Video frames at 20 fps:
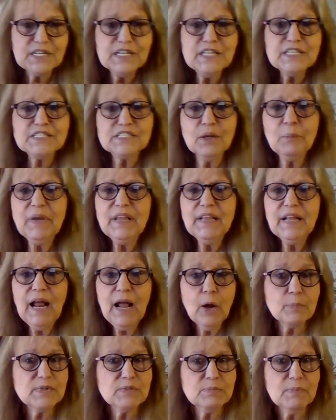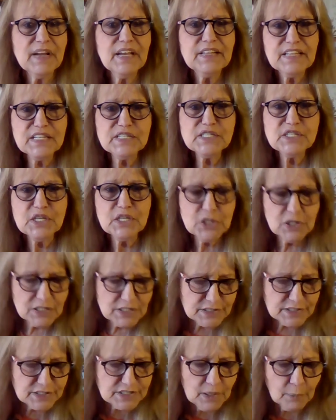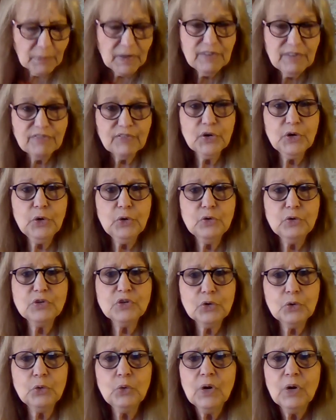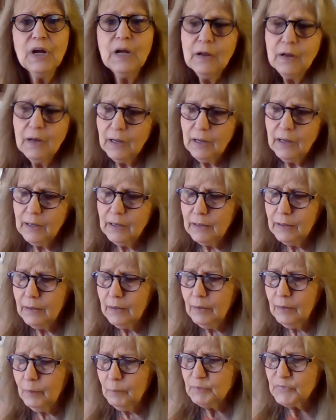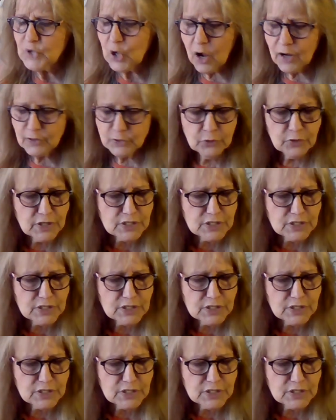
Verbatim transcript: It is somebody that helps make decisions. Somebody for you to um, talk to.